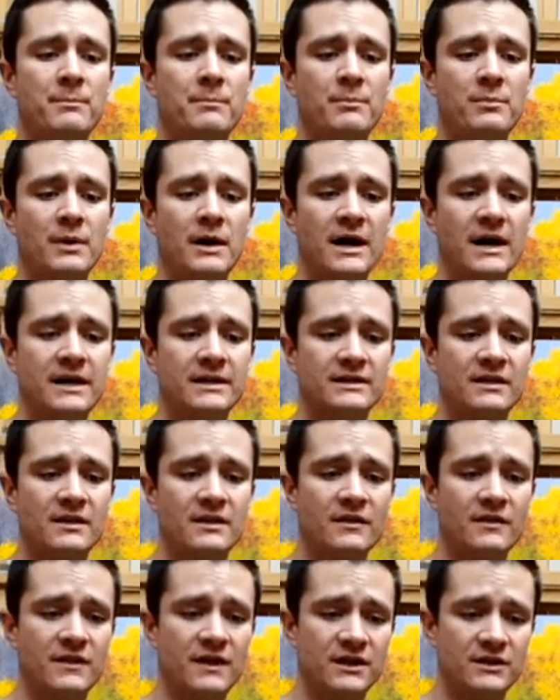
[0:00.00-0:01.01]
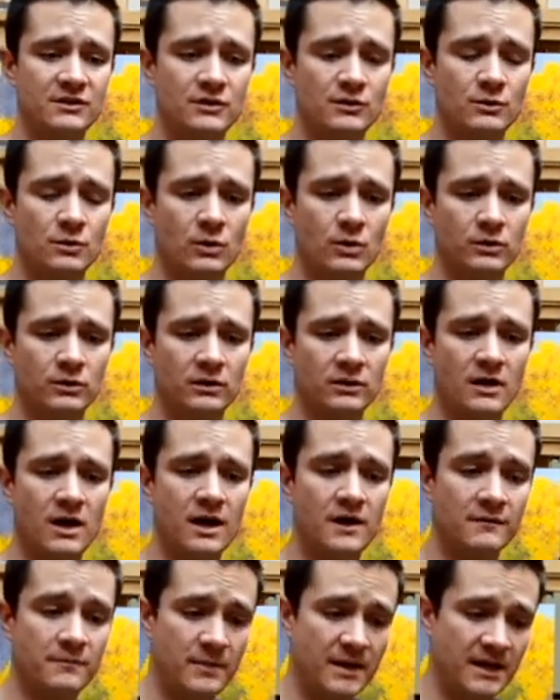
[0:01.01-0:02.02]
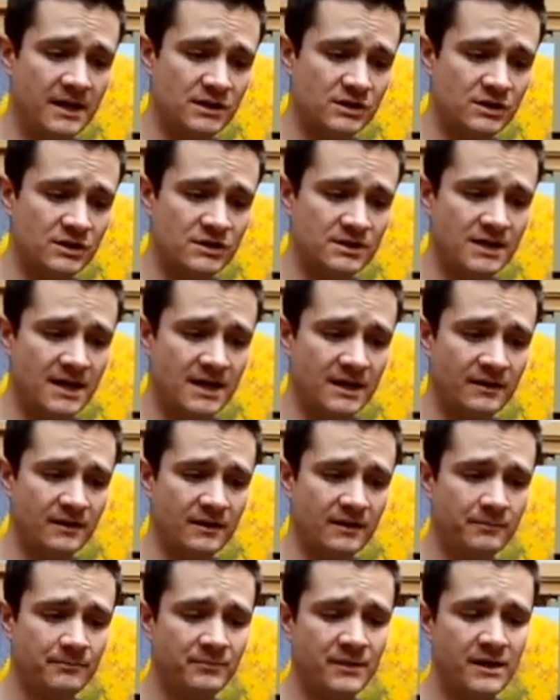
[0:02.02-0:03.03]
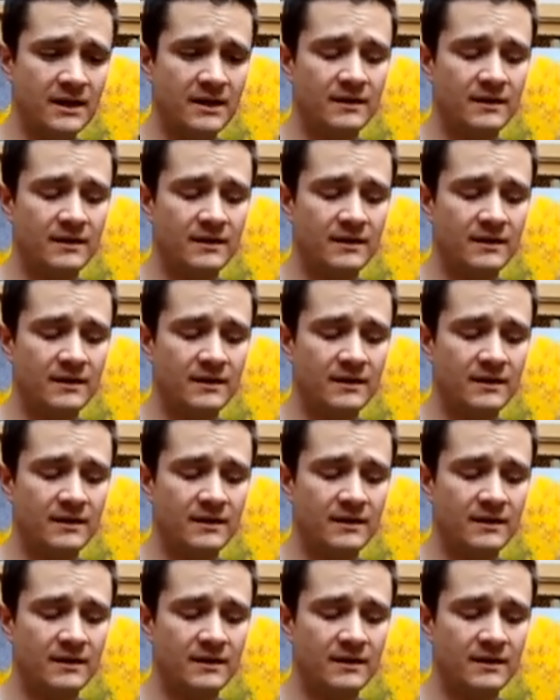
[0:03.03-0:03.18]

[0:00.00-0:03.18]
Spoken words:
but they do hold a lot of paint just like them.